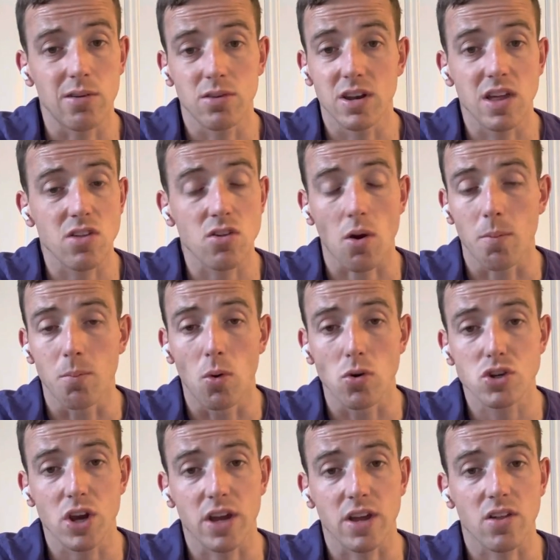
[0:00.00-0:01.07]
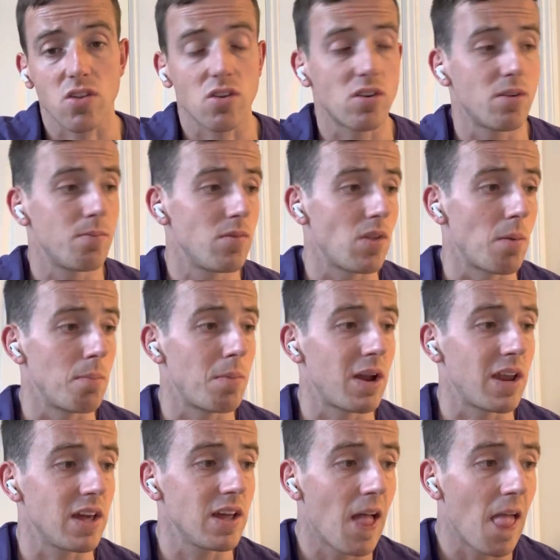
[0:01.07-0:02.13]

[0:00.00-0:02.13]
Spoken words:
and he's got more chinks than many.